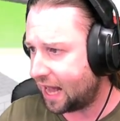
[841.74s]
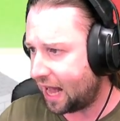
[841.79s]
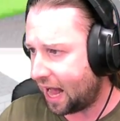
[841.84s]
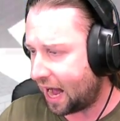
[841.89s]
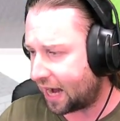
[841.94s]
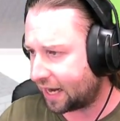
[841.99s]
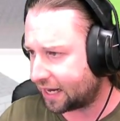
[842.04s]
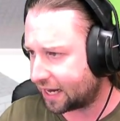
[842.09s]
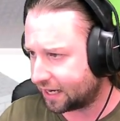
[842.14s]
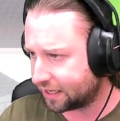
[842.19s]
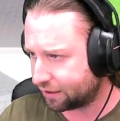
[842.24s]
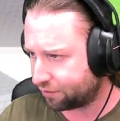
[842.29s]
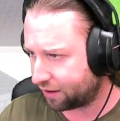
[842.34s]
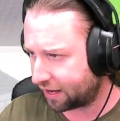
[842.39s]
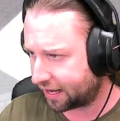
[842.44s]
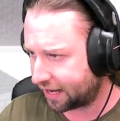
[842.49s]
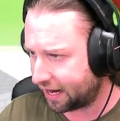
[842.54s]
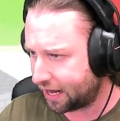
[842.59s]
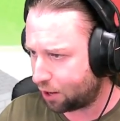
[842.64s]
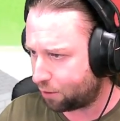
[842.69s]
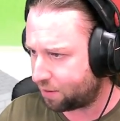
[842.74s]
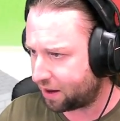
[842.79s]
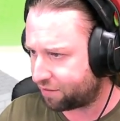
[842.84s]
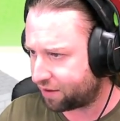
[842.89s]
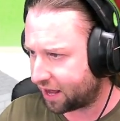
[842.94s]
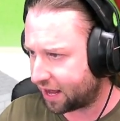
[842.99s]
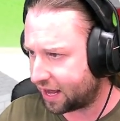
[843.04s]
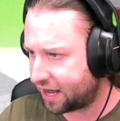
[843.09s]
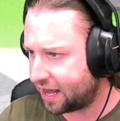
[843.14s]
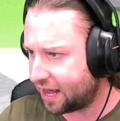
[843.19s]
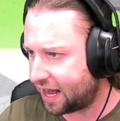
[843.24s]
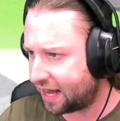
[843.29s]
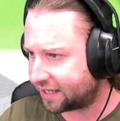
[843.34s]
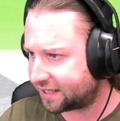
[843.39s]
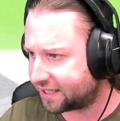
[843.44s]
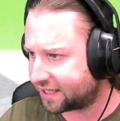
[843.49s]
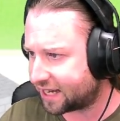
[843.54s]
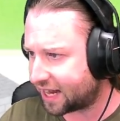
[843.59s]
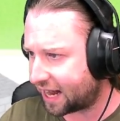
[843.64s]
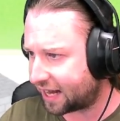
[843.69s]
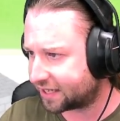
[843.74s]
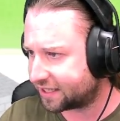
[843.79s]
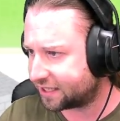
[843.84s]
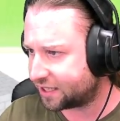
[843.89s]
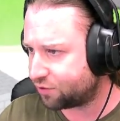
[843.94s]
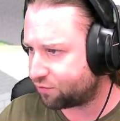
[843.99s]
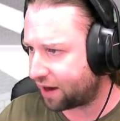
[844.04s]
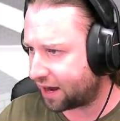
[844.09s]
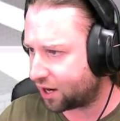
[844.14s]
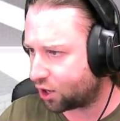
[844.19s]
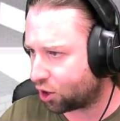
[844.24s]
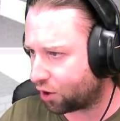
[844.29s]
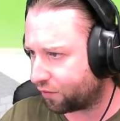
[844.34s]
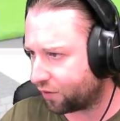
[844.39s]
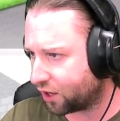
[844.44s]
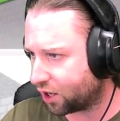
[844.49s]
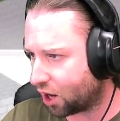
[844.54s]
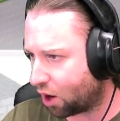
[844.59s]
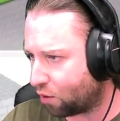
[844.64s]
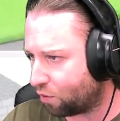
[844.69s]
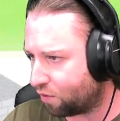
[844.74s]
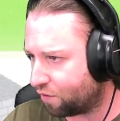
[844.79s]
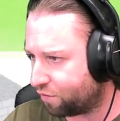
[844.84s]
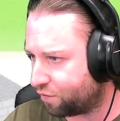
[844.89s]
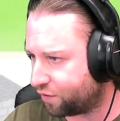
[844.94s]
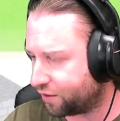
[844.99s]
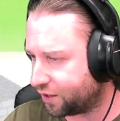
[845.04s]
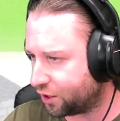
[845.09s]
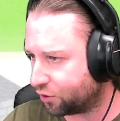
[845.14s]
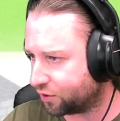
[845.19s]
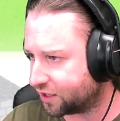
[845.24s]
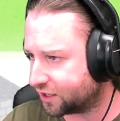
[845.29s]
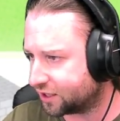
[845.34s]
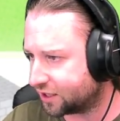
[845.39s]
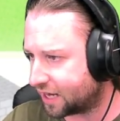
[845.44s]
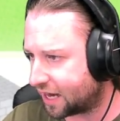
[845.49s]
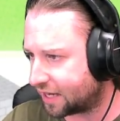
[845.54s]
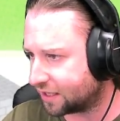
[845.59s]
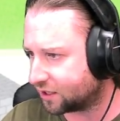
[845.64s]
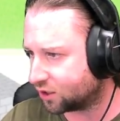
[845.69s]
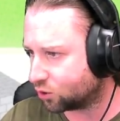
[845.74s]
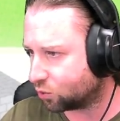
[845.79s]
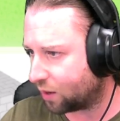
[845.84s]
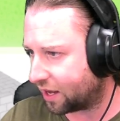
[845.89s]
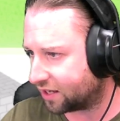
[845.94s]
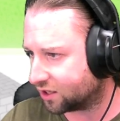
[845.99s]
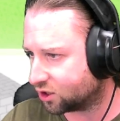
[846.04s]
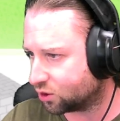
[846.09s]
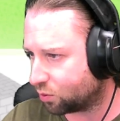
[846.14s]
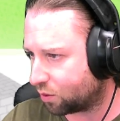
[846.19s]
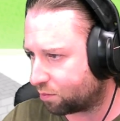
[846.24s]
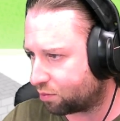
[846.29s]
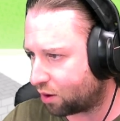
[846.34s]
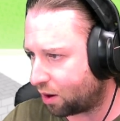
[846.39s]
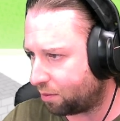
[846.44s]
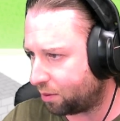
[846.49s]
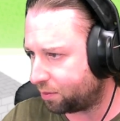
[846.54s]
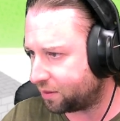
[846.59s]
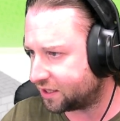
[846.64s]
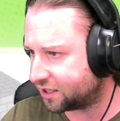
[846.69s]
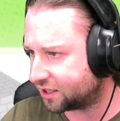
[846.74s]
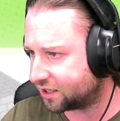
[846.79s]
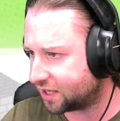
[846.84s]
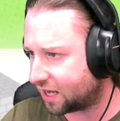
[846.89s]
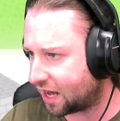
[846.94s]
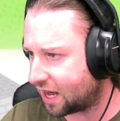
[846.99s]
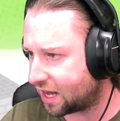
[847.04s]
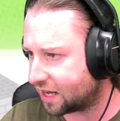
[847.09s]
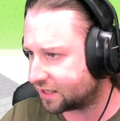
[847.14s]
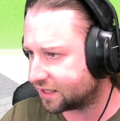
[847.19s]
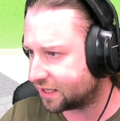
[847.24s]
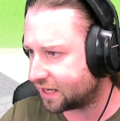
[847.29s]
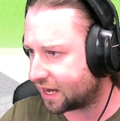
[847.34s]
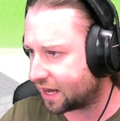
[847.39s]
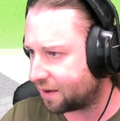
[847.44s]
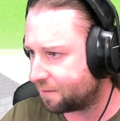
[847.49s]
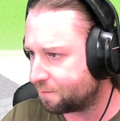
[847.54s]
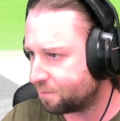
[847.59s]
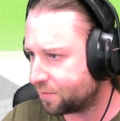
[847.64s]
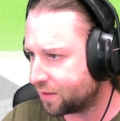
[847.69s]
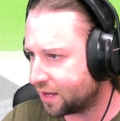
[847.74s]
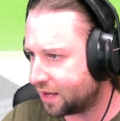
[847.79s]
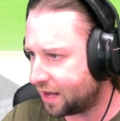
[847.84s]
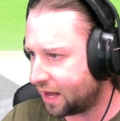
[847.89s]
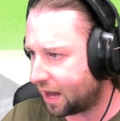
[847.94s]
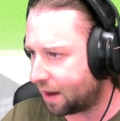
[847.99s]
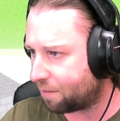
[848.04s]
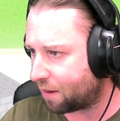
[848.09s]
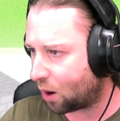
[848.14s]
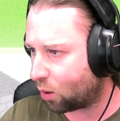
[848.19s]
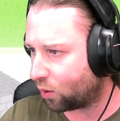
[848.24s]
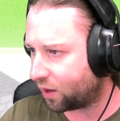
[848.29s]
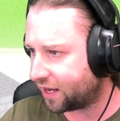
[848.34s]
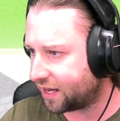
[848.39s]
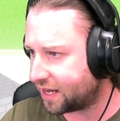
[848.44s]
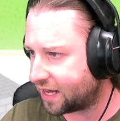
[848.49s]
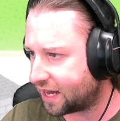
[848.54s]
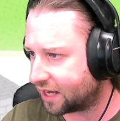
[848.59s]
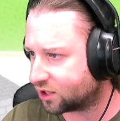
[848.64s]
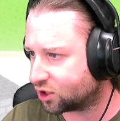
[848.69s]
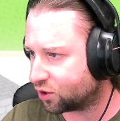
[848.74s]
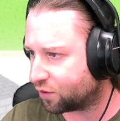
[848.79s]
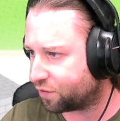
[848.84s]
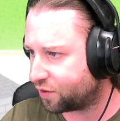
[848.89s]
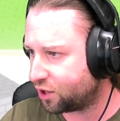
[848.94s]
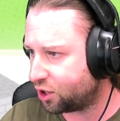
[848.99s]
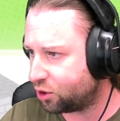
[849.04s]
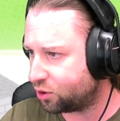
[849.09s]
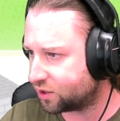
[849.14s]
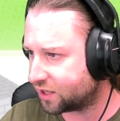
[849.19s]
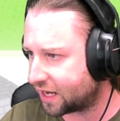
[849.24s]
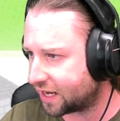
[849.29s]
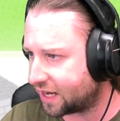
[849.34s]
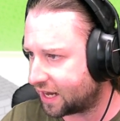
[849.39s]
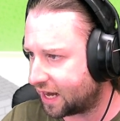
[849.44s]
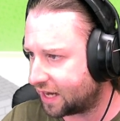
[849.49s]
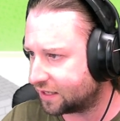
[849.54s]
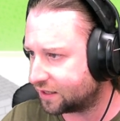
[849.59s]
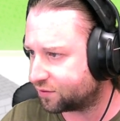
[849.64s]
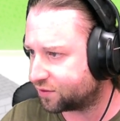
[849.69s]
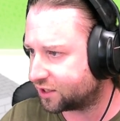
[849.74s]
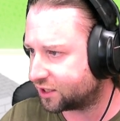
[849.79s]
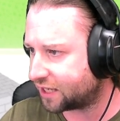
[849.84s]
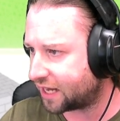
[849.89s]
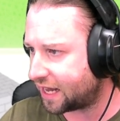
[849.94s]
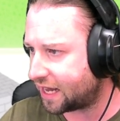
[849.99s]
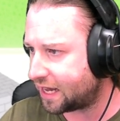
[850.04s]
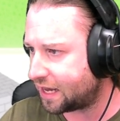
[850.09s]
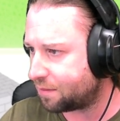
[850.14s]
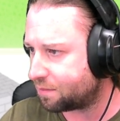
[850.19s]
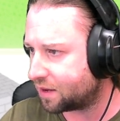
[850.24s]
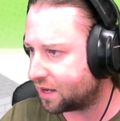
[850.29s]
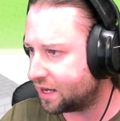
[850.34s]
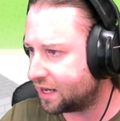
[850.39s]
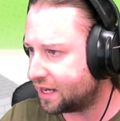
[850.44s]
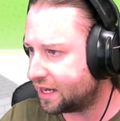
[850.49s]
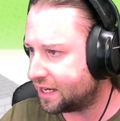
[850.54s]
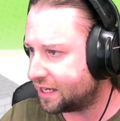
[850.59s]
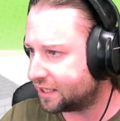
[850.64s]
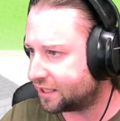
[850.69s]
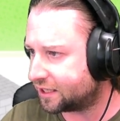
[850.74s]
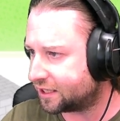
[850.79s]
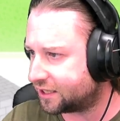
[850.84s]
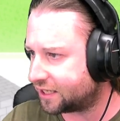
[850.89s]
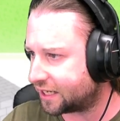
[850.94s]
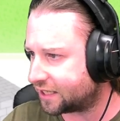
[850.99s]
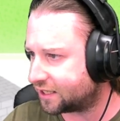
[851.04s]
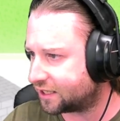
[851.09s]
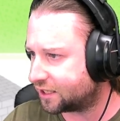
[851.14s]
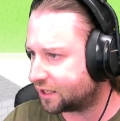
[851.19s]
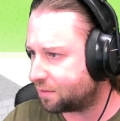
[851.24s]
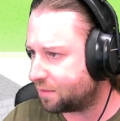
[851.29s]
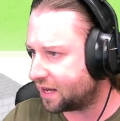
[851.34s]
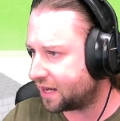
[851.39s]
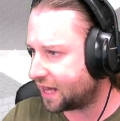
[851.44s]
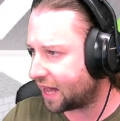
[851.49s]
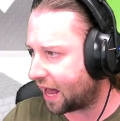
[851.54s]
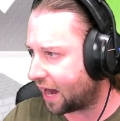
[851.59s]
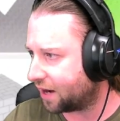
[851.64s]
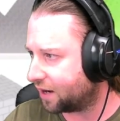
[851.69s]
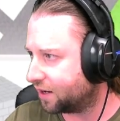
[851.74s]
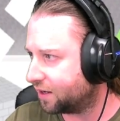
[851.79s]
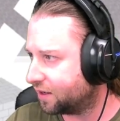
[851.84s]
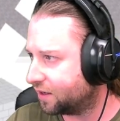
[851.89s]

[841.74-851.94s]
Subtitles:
and kind of like a little bit of a taxi rank on the go for the other side as well. So we'll probably start about here. So if we use that kind of same system again,